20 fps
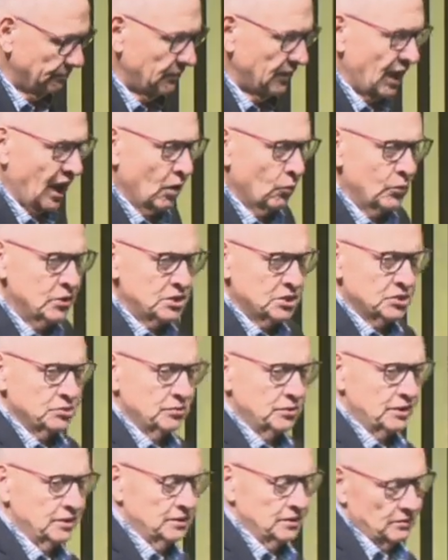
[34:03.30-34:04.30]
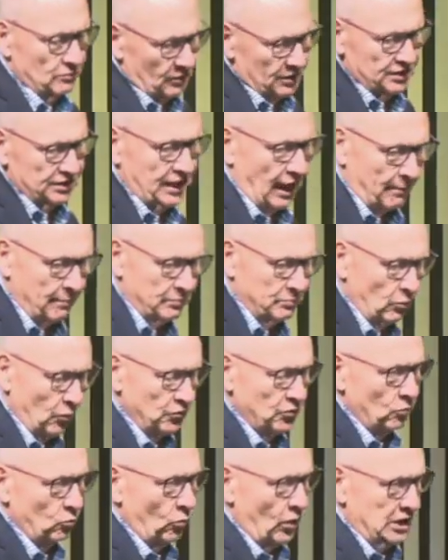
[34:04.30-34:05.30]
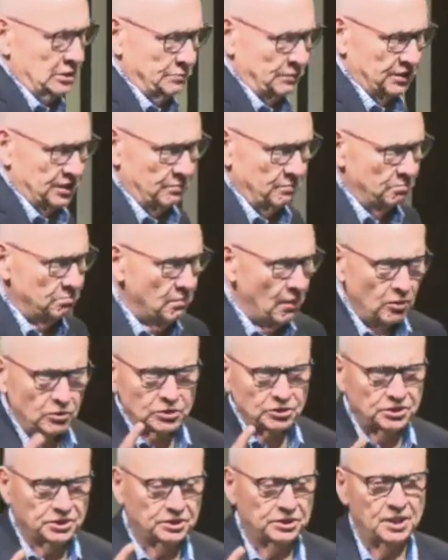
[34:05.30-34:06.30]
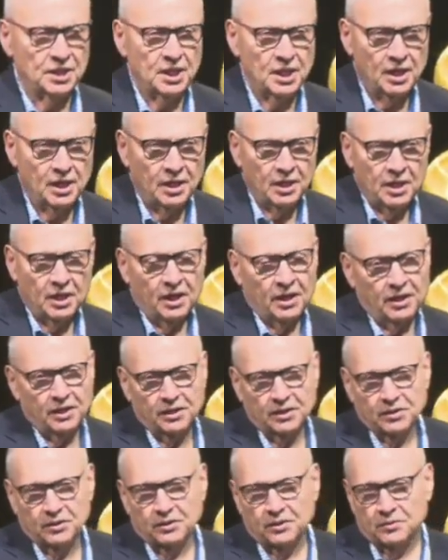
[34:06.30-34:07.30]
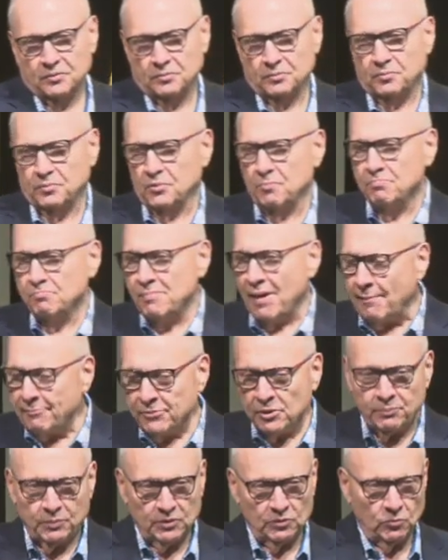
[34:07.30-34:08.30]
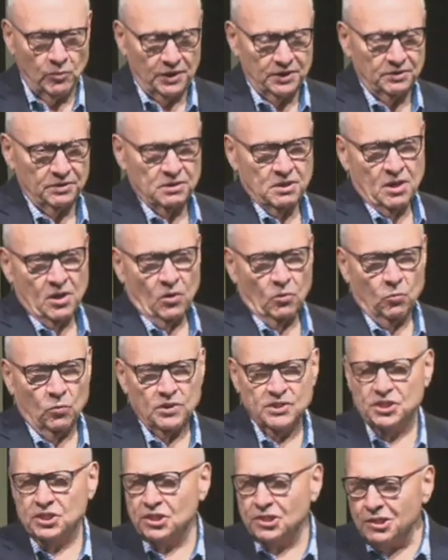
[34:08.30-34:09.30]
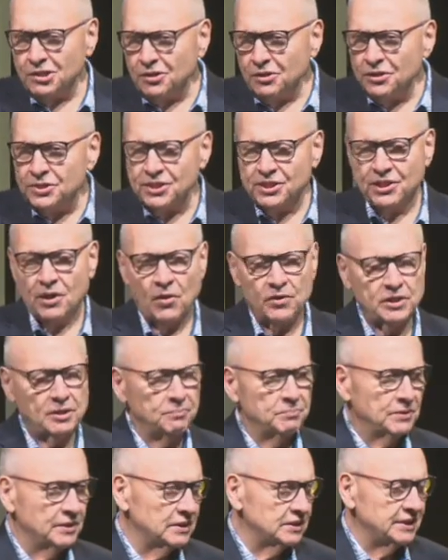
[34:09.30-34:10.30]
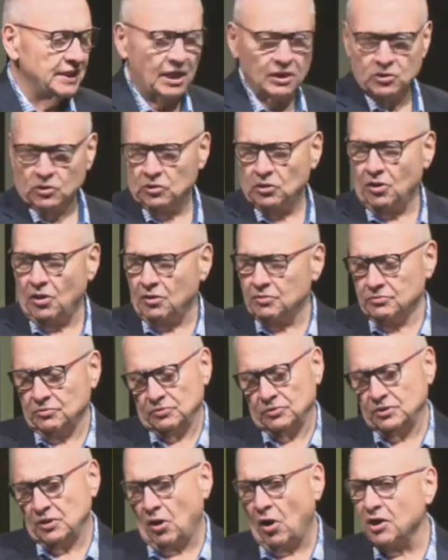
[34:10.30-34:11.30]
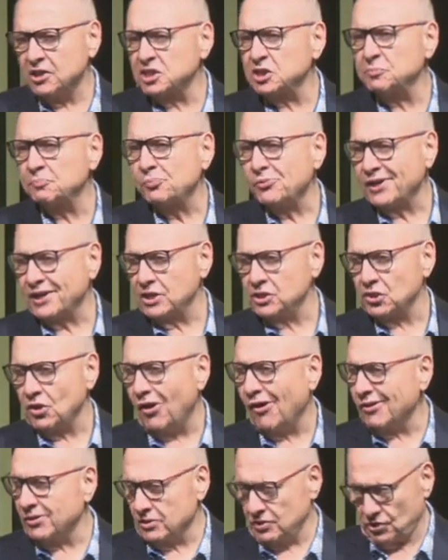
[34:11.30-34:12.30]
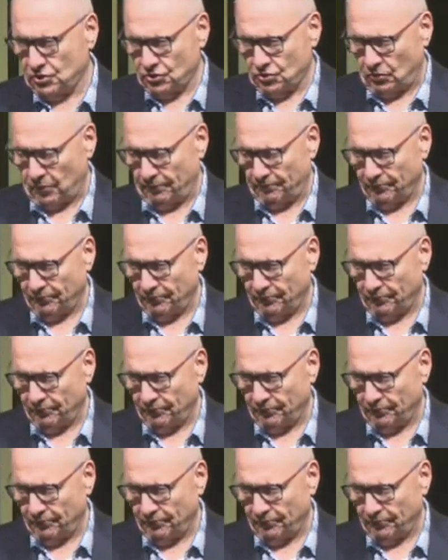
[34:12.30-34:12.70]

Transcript: I went to a, well, this has happened more than once, but the most memorable one was years ago in a little town called Hot Springs, Arkansas.